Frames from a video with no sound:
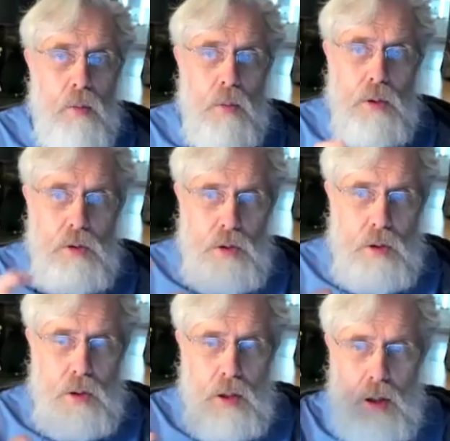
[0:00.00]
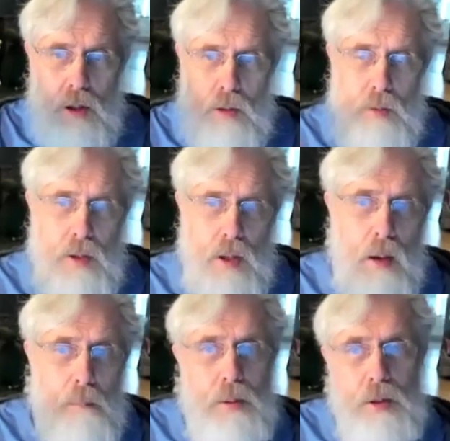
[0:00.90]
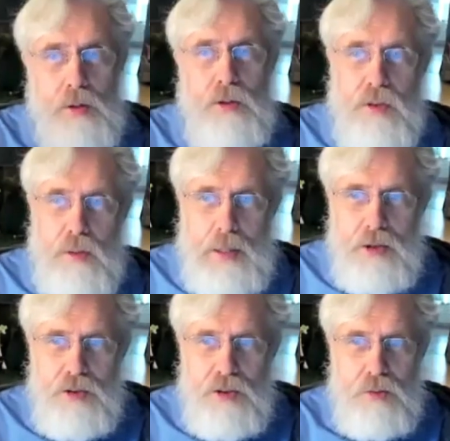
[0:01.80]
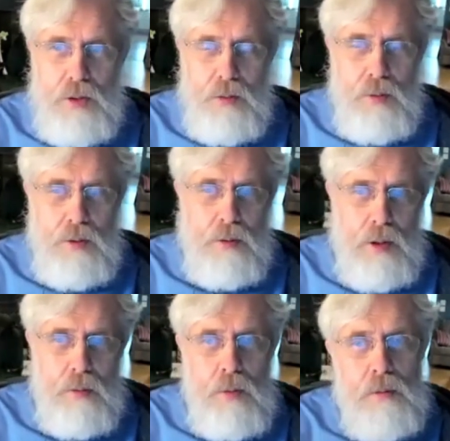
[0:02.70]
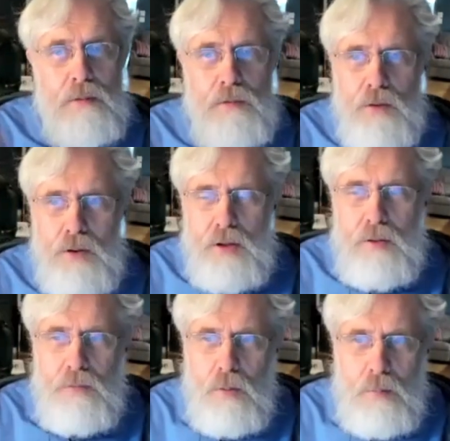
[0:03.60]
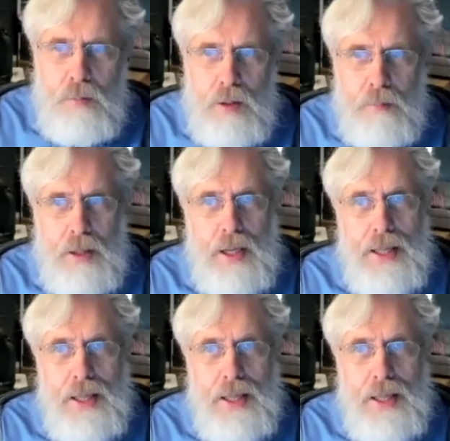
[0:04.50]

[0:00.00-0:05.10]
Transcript: would uh, abuse their patients, where they, would, they wouldn't fully inform them.